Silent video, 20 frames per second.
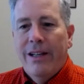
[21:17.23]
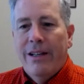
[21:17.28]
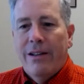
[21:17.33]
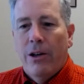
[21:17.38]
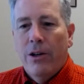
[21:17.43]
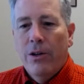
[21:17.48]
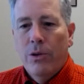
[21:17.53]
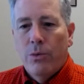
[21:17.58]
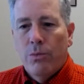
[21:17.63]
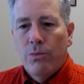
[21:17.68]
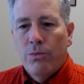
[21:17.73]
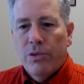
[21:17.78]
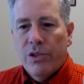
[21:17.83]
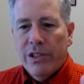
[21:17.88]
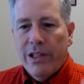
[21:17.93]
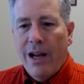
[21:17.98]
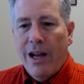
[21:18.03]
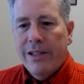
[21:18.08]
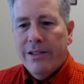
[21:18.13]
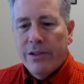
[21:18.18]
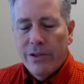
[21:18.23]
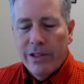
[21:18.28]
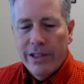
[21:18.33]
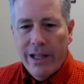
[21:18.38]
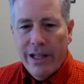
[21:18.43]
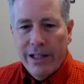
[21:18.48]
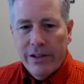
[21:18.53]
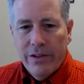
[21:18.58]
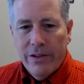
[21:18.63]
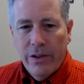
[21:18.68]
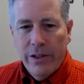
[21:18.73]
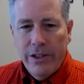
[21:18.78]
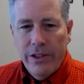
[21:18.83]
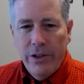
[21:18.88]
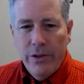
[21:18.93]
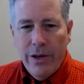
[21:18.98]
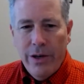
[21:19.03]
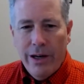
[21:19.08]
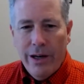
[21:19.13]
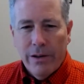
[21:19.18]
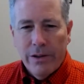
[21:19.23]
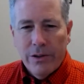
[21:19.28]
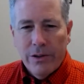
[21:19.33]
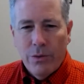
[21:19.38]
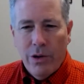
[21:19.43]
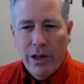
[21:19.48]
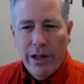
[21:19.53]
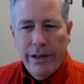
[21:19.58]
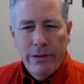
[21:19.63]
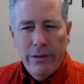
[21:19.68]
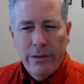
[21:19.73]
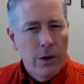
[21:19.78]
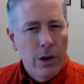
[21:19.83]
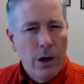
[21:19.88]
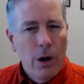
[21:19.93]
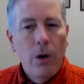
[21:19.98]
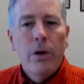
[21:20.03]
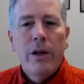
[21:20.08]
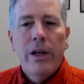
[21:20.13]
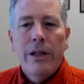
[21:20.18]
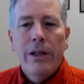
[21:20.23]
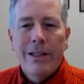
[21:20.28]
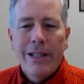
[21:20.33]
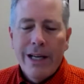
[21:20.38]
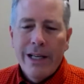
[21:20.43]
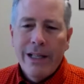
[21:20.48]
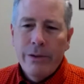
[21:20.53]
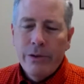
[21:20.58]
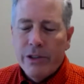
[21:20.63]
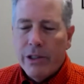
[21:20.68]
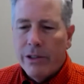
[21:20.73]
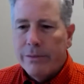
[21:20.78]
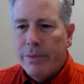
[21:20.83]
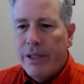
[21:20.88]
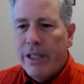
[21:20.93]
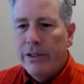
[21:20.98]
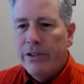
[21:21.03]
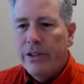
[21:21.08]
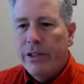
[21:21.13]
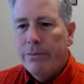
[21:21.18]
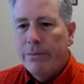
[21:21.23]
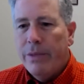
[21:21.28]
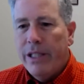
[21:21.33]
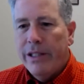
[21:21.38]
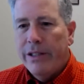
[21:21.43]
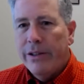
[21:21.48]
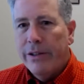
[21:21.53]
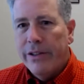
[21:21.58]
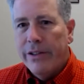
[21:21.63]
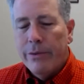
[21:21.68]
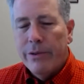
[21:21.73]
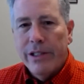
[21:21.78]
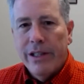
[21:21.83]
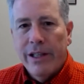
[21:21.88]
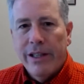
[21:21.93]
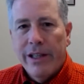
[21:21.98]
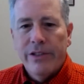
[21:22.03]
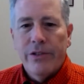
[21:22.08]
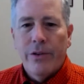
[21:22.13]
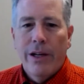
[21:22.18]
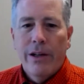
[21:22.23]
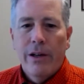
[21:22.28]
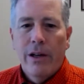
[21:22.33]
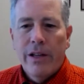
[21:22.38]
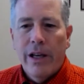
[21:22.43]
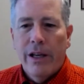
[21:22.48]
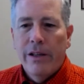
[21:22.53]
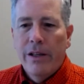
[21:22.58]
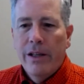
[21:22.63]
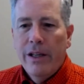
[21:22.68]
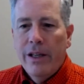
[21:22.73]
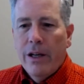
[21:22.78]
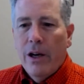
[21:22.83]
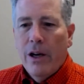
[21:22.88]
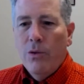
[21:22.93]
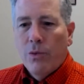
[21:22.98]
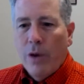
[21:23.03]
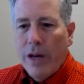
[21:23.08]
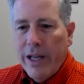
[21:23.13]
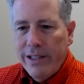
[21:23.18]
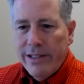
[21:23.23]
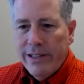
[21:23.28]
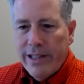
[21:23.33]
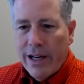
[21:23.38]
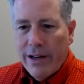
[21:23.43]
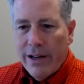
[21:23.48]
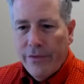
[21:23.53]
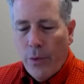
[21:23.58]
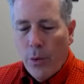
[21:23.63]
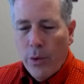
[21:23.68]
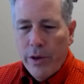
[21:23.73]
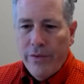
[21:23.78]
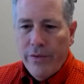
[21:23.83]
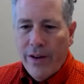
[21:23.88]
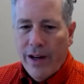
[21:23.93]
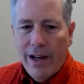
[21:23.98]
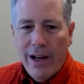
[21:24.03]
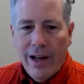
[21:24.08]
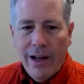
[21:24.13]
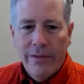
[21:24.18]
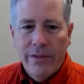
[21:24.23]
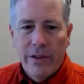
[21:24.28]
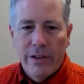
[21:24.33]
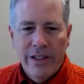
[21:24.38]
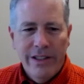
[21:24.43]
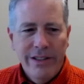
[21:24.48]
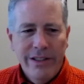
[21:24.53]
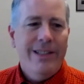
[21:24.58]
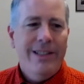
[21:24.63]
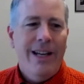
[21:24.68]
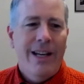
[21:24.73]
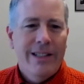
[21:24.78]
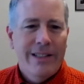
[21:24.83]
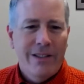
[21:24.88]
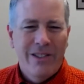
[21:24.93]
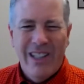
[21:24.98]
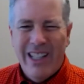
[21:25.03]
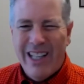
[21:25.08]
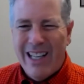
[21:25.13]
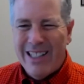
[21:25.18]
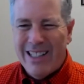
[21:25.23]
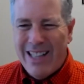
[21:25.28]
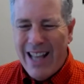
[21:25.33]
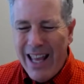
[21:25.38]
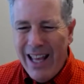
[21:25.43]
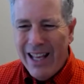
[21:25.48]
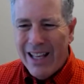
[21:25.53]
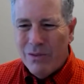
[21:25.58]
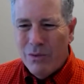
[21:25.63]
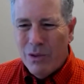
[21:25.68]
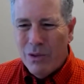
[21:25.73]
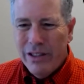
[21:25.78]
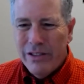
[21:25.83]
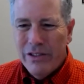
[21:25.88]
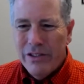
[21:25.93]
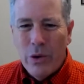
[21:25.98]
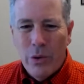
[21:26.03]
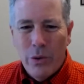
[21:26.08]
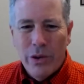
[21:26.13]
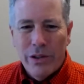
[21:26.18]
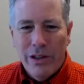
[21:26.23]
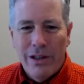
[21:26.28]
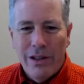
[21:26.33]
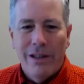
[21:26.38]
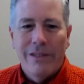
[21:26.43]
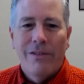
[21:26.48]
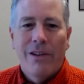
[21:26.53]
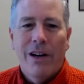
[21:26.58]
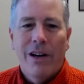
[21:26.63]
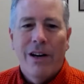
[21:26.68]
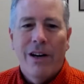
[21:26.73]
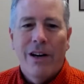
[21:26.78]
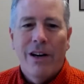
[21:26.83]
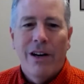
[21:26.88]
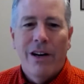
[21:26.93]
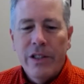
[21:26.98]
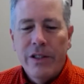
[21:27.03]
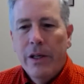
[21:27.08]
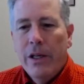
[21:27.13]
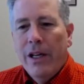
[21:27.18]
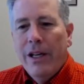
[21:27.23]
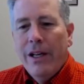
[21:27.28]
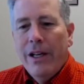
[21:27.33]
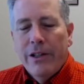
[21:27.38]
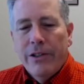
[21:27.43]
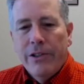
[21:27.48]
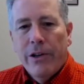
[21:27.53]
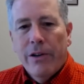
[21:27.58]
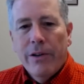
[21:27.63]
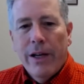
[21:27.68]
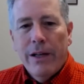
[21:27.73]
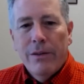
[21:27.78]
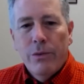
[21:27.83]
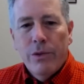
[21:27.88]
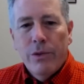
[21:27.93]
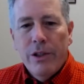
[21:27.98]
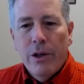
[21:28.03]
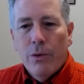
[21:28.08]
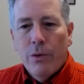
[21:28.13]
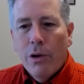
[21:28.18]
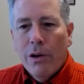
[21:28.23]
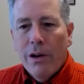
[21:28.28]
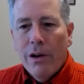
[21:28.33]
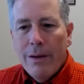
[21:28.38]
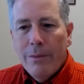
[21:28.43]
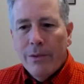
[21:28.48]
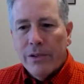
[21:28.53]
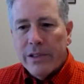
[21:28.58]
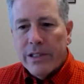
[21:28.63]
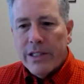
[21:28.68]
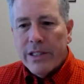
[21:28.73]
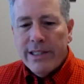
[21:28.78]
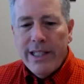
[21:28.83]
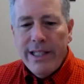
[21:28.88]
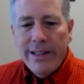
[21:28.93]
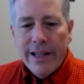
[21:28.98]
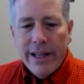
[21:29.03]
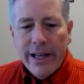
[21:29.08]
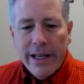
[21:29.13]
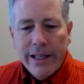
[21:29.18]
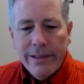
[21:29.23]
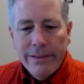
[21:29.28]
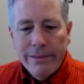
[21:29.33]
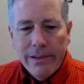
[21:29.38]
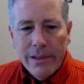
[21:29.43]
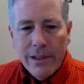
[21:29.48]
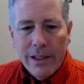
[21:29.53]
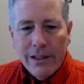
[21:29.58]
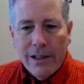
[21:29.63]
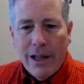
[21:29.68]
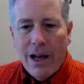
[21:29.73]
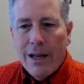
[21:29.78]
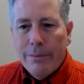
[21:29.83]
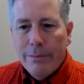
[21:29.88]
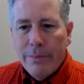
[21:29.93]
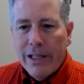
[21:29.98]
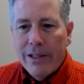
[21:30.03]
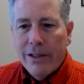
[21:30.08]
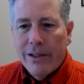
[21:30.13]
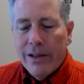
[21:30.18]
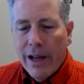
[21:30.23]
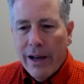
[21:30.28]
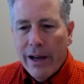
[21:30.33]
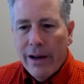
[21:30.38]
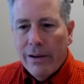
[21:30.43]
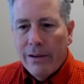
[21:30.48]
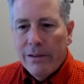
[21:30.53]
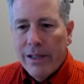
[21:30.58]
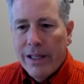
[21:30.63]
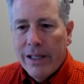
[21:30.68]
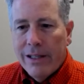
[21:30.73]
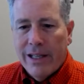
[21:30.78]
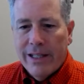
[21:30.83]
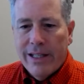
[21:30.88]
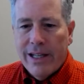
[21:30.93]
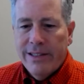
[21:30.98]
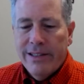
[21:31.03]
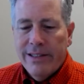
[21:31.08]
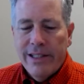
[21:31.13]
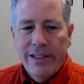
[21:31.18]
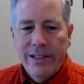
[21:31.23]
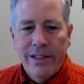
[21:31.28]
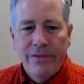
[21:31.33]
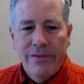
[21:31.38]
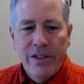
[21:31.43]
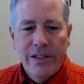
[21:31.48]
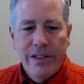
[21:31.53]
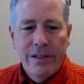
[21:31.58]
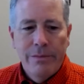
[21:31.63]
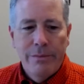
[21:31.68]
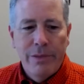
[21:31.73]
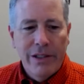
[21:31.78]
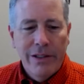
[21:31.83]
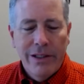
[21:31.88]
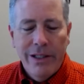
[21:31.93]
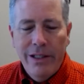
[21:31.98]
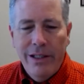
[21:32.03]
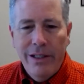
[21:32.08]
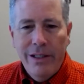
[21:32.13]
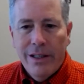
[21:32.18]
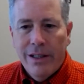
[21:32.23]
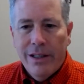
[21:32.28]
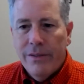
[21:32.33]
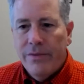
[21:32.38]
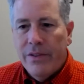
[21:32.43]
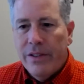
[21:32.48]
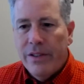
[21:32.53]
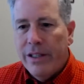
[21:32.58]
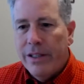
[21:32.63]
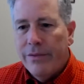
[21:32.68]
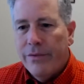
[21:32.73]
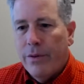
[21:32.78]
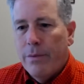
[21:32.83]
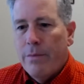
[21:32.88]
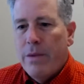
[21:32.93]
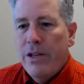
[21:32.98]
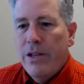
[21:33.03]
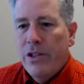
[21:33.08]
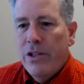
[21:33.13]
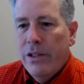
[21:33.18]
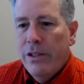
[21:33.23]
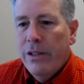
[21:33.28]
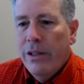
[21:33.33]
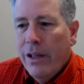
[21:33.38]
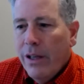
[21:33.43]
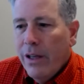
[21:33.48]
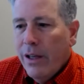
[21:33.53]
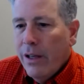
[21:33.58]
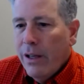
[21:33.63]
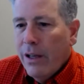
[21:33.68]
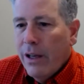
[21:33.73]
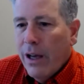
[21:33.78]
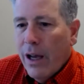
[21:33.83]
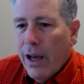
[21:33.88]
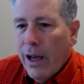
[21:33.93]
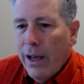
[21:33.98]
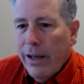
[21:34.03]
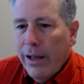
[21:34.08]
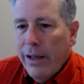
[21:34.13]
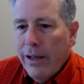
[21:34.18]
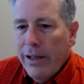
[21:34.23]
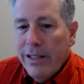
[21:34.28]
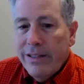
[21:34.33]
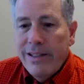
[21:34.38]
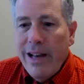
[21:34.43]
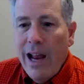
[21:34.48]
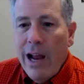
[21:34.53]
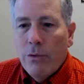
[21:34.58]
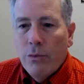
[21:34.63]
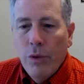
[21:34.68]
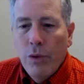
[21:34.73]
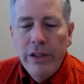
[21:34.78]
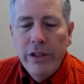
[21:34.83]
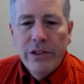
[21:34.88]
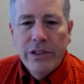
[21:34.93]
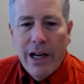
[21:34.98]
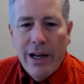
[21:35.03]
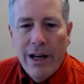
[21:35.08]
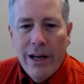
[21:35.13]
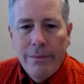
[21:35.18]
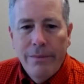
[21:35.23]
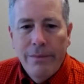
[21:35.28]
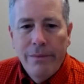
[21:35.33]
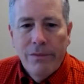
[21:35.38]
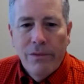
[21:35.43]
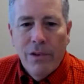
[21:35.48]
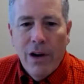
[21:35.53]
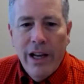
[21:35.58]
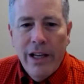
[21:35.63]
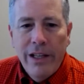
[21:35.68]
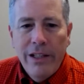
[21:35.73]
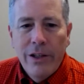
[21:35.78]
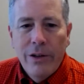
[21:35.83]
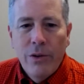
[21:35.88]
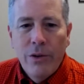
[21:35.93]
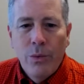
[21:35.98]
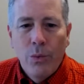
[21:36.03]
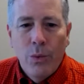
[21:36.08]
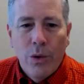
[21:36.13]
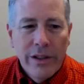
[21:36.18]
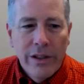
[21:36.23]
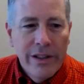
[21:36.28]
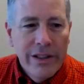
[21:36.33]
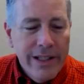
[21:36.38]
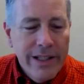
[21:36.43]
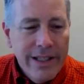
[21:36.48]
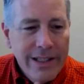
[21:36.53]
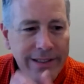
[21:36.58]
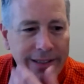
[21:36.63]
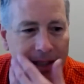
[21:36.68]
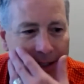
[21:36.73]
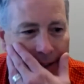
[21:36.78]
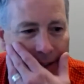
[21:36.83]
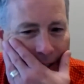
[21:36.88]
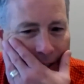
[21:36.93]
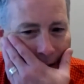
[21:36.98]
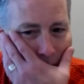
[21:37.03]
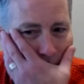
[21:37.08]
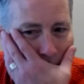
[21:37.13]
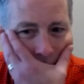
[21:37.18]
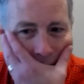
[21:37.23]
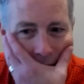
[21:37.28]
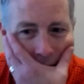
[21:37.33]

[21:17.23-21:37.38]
oh, Scott's only got 32 hours. Why? Oh, yeah, he was on PTO that one day. That's right. Okay. Oh, Randy's got 45. And this guy's only got 10. What is going on? Right. So we're able to see that a lot better now. And like I said, the visibility of the information, it's now real time, right? One of the things I did